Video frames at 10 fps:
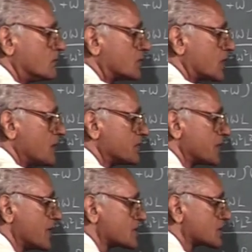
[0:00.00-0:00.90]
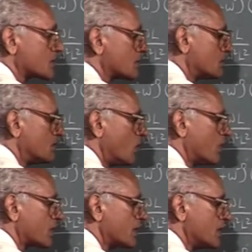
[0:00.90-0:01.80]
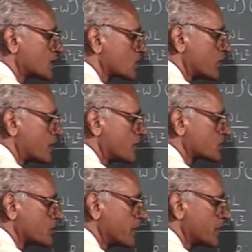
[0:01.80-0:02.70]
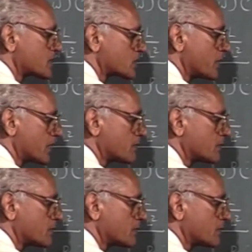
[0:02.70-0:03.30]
times S over S squared plus omega squared.